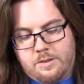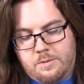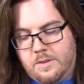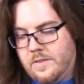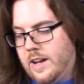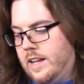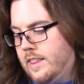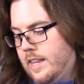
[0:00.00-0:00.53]

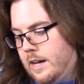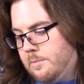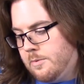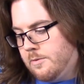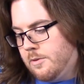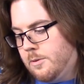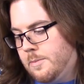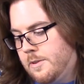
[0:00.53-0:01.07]
we've gotten that
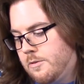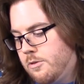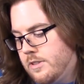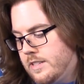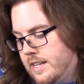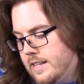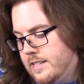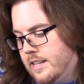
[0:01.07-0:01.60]
before, but of
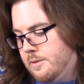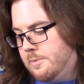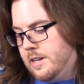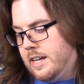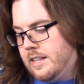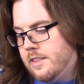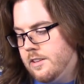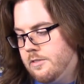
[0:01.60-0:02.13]
course, like I said, we
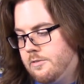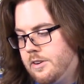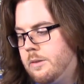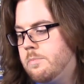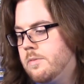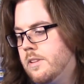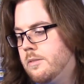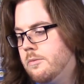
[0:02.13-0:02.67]
got the
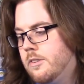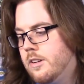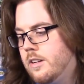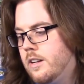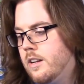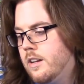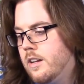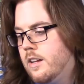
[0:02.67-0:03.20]
Ripley one.